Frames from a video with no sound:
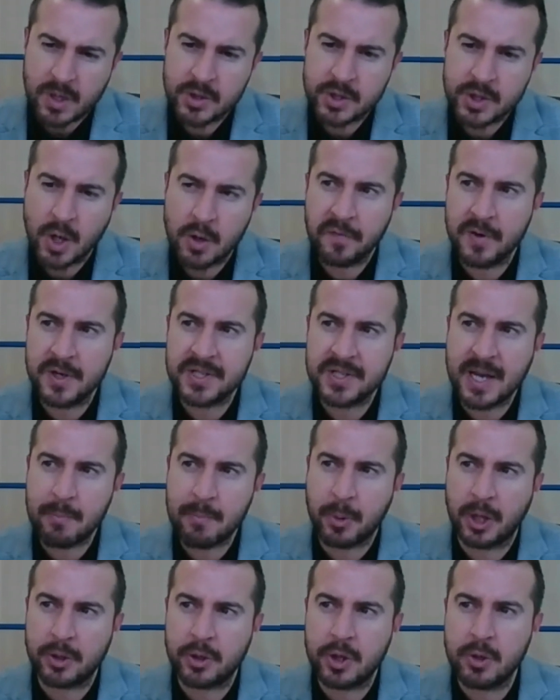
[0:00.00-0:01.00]
So, for
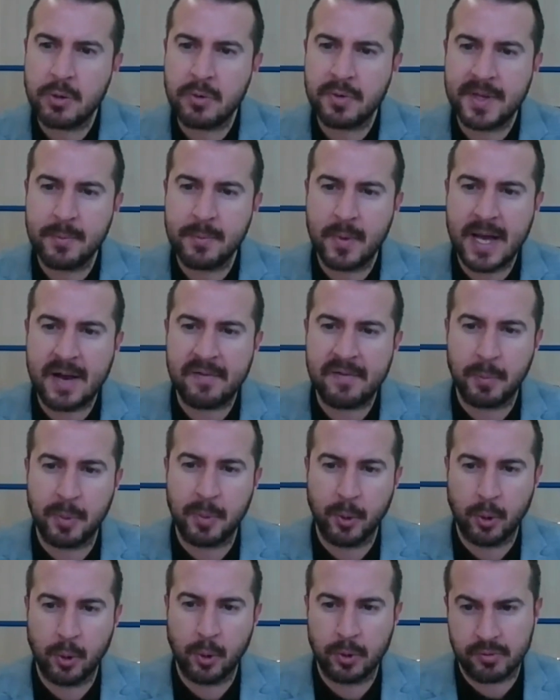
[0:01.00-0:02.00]
example, I do think we have a
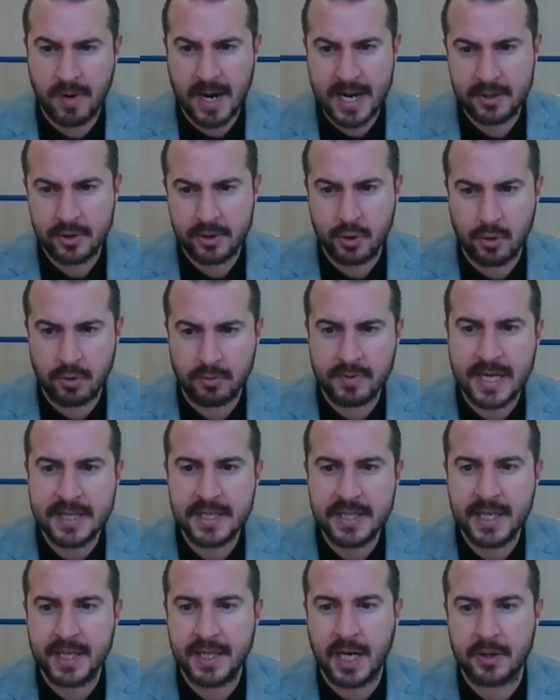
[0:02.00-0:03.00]
broad range
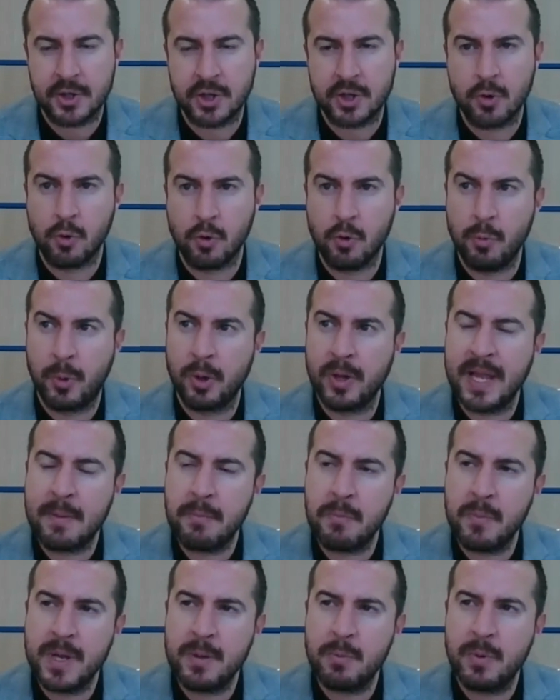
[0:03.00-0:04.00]
already in our school, but
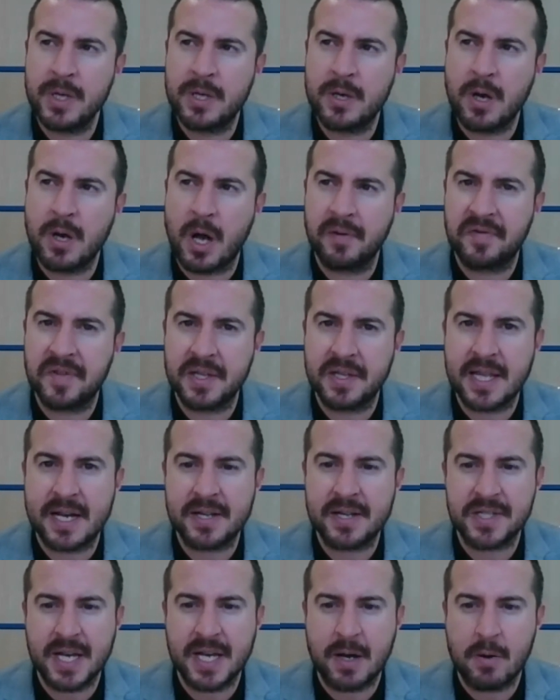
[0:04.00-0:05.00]
then we kind of did
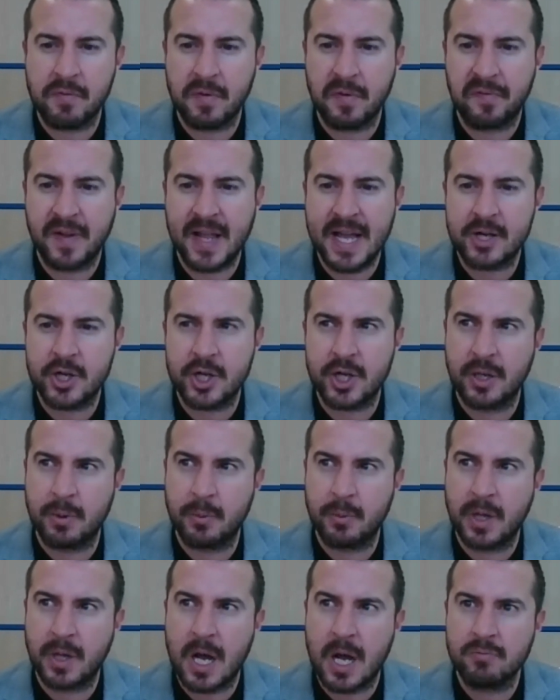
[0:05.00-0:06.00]
that self-reflection
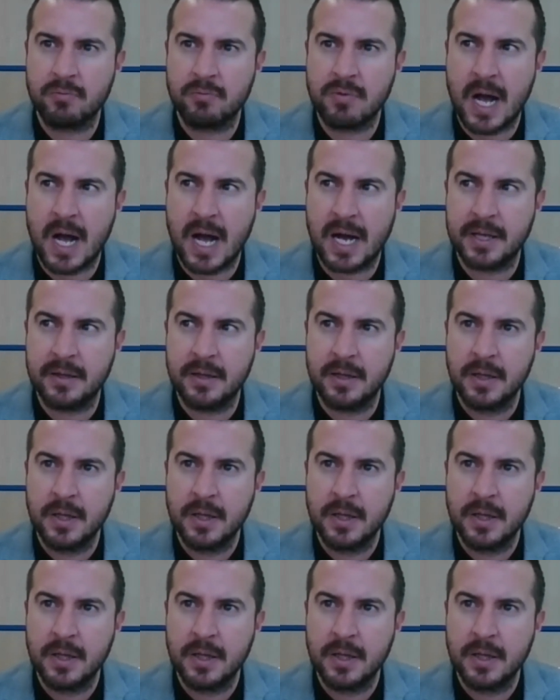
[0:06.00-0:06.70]
and we're like, right,